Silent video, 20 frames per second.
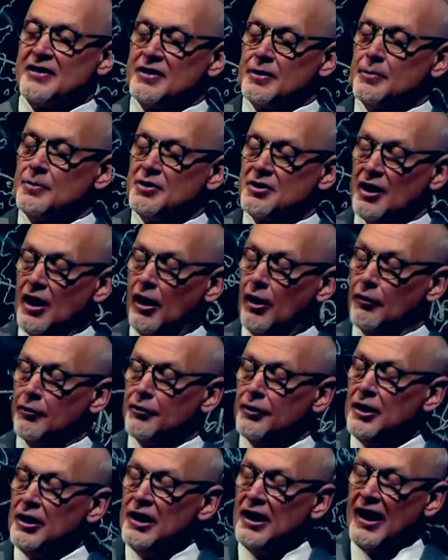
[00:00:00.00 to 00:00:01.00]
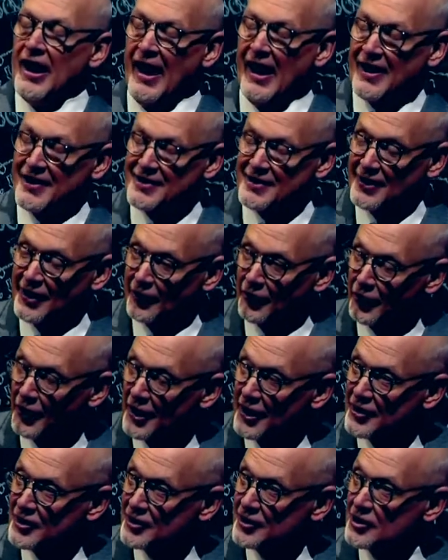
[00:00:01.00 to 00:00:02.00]
himself as the
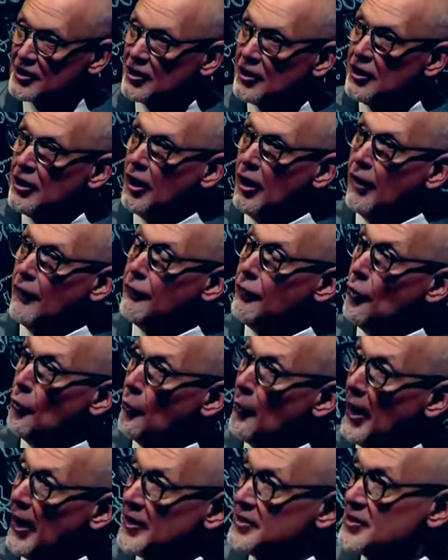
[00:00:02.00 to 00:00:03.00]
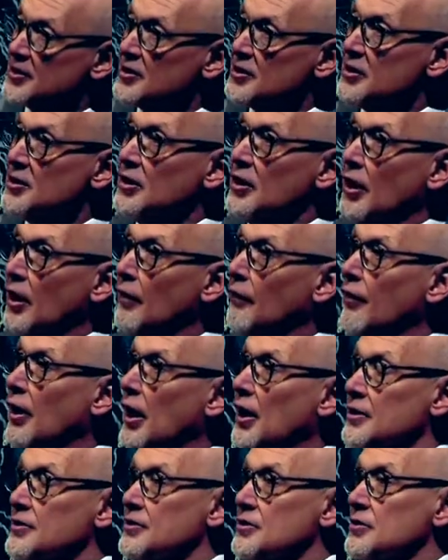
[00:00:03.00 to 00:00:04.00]
least of the rest of
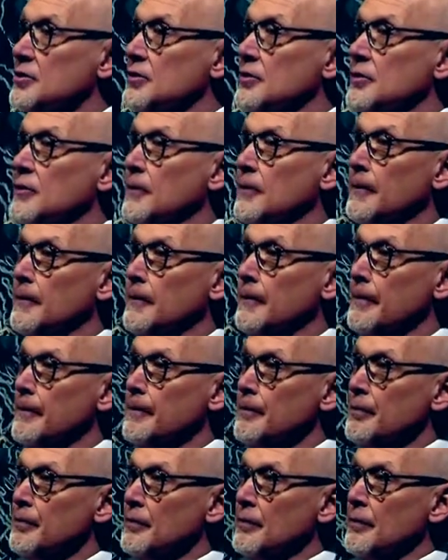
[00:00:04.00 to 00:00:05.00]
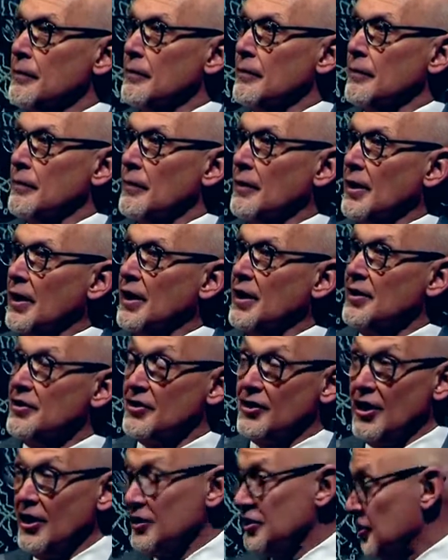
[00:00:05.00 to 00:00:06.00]
us. It is
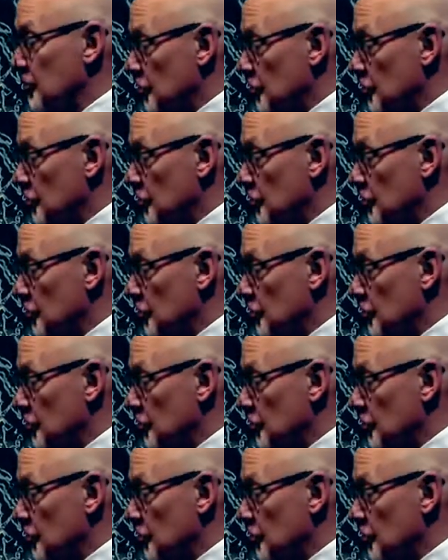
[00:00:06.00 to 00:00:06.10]
this